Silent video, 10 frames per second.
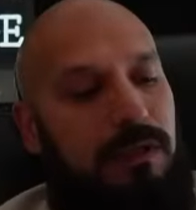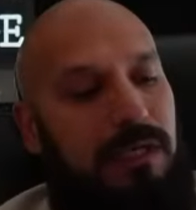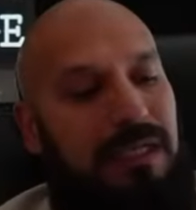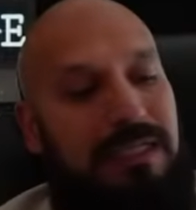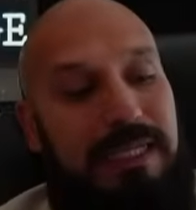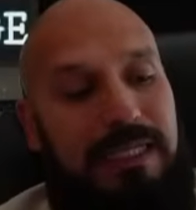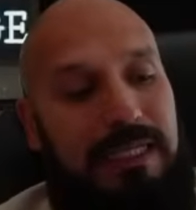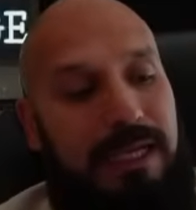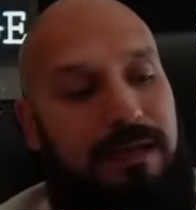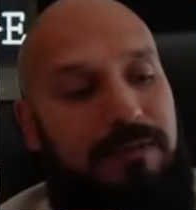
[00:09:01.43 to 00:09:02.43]
They
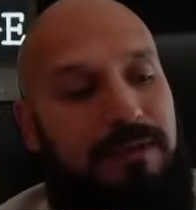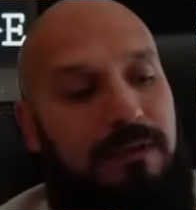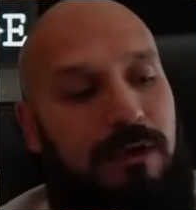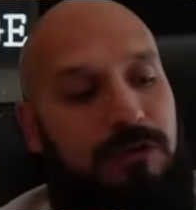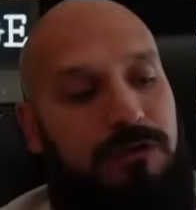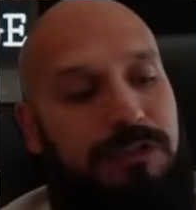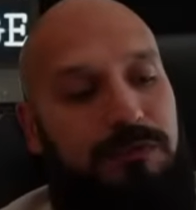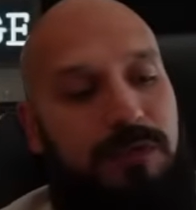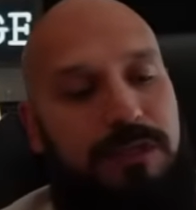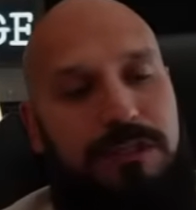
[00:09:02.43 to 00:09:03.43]
claim that the countries and
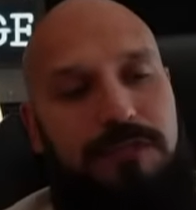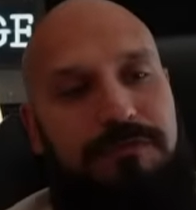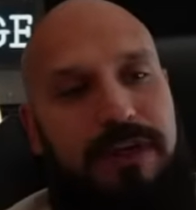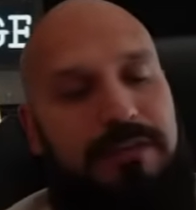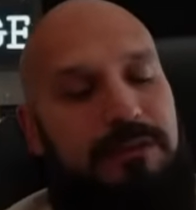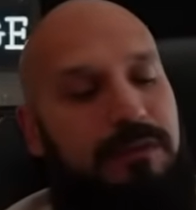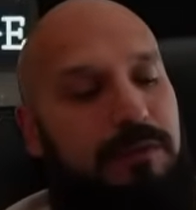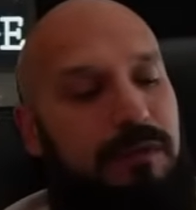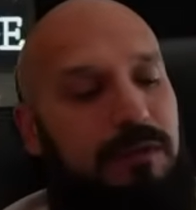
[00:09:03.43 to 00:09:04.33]
regions affected are going to be the